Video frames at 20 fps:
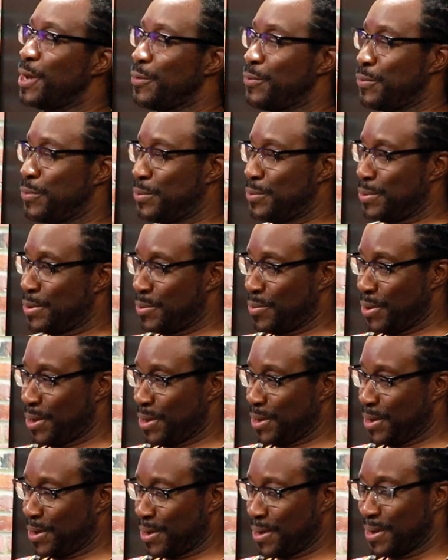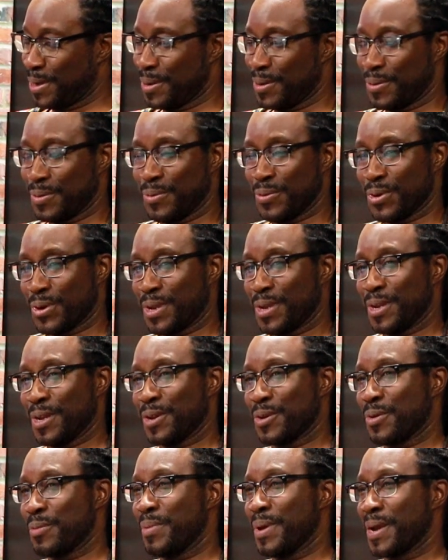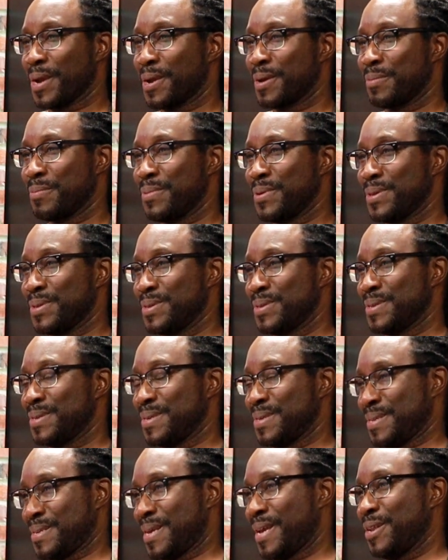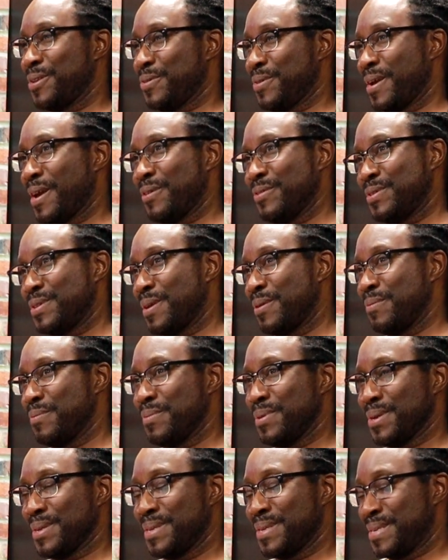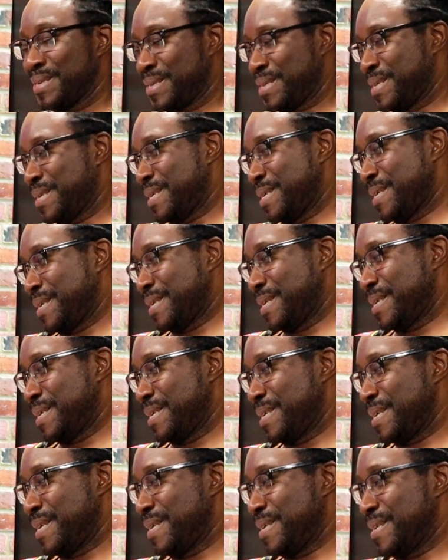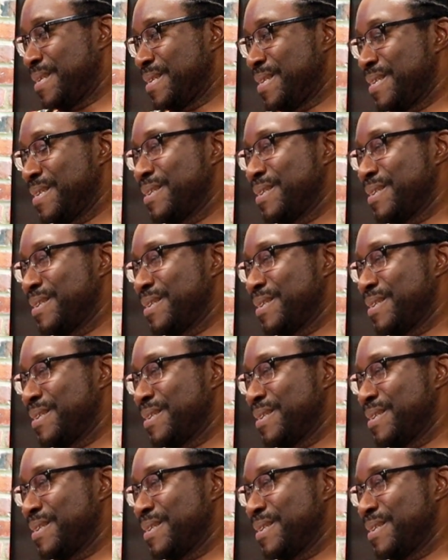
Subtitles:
enough to be working in Quebec, but I do have some. But yeah.